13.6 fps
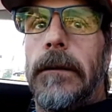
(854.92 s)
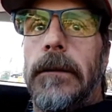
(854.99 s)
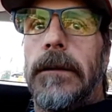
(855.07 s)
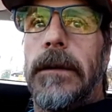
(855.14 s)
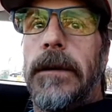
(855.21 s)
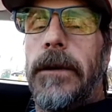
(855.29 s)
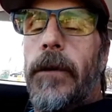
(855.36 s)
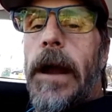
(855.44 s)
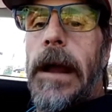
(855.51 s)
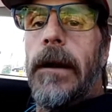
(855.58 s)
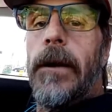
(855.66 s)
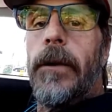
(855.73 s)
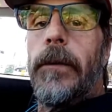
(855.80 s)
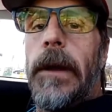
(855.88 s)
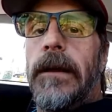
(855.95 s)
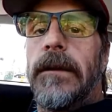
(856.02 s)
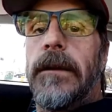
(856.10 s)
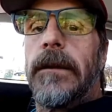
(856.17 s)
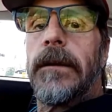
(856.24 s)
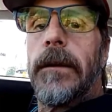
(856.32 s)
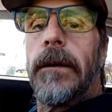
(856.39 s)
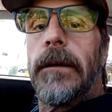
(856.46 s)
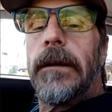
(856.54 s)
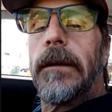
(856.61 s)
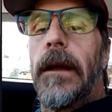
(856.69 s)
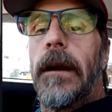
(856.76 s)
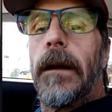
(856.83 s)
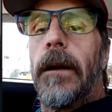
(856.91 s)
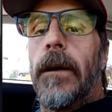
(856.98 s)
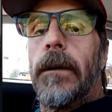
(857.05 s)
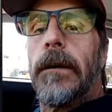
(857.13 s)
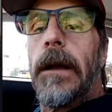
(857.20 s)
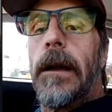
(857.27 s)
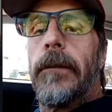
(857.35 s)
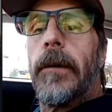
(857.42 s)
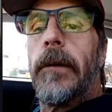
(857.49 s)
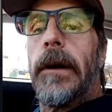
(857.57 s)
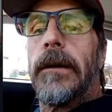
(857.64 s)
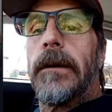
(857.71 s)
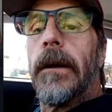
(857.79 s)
strained her wrist, so she's got to go have her wrist